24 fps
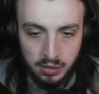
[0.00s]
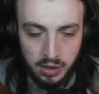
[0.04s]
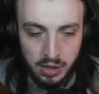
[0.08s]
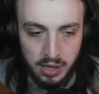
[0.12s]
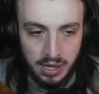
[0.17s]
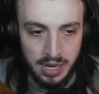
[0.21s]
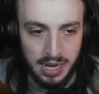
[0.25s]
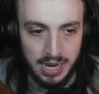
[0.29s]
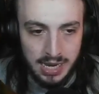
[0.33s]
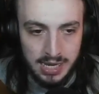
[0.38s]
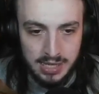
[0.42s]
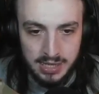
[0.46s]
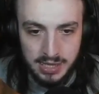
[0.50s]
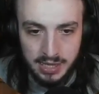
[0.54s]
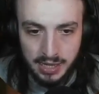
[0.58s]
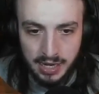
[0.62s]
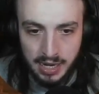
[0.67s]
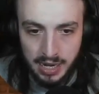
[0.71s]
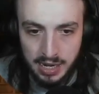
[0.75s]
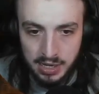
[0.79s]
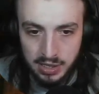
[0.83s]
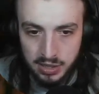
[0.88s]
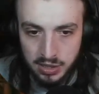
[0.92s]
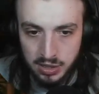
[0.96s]

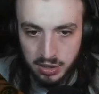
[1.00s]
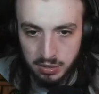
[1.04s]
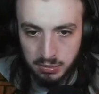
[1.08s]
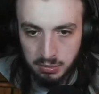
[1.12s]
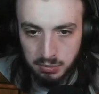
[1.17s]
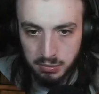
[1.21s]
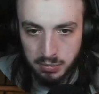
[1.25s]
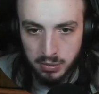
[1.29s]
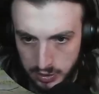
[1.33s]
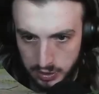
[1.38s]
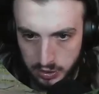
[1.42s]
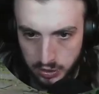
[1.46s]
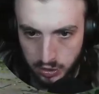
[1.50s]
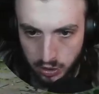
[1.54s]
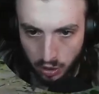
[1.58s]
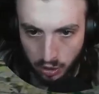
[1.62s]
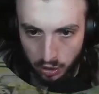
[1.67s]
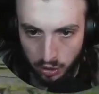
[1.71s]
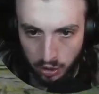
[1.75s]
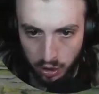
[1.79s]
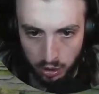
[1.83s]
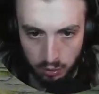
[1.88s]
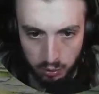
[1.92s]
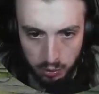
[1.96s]
Elasticates them. This is
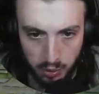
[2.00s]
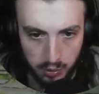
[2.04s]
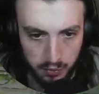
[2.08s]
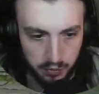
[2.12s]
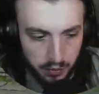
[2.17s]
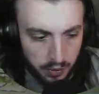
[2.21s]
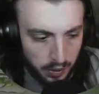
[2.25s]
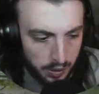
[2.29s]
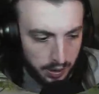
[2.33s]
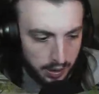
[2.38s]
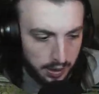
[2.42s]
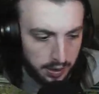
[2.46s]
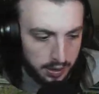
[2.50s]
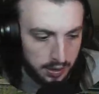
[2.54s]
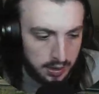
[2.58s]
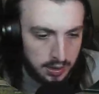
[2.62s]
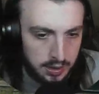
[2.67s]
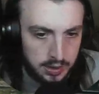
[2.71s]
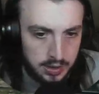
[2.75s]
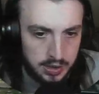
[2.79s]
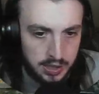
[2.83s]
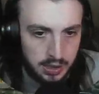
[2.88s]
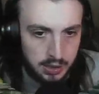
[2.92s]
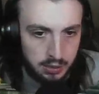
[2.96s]
Doggo over here.
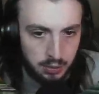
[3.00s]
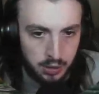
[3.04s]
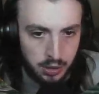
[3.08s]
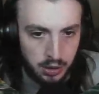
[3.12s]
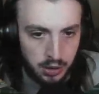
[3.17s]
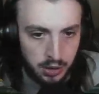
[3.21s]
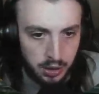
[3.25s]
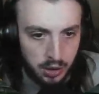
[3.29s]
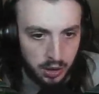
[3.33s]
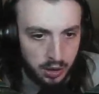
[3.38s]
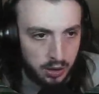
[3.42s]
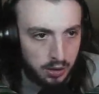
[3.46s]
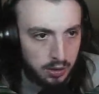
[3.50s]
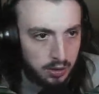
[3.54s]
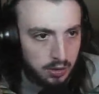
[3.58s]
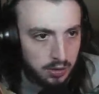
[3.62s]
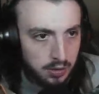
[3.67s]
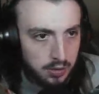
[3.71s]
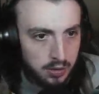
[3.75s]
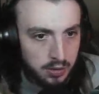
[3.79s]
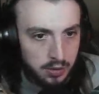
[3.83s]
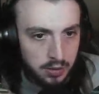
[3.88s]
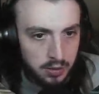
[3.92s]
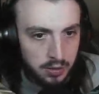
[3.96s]
Let's see what you got.
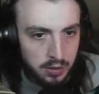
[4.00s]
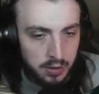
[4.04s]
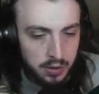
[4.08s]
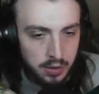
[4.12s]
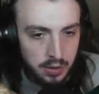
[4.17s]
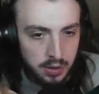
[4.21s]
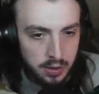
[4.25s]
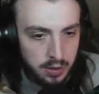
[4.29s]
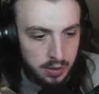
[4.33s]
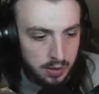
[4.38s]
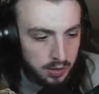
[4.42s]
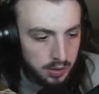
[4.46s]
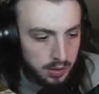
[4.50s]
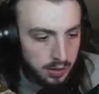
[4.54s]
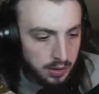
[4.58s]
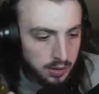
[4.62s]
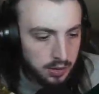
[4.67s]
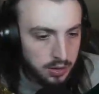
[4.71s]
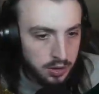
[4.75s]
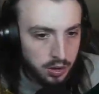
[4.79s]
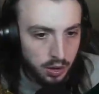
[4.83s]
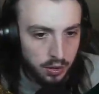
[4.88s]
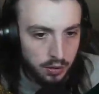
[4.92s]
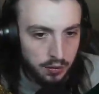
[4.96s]

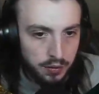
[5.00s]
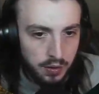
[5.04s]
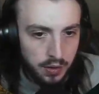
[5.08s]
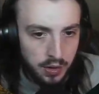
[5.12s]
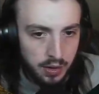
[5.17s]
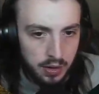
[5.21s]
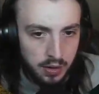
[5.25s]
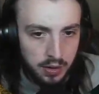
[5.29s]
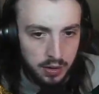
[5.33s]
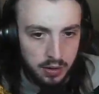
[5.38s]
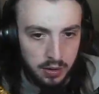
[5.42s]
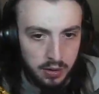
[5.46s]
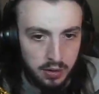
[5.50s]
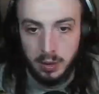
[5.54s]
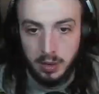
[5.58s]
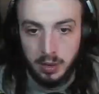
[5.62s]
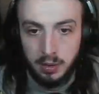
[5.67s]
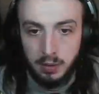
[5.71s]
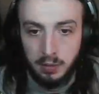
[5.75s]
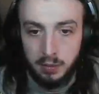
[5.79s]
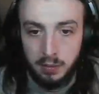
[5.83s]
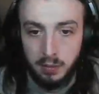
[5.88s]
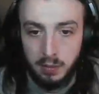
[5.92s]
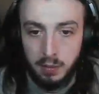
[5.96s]
You tough, huh? Come on
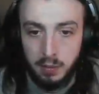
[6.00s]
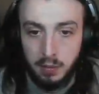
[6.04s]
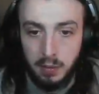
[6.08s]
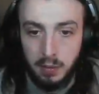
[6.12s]
in.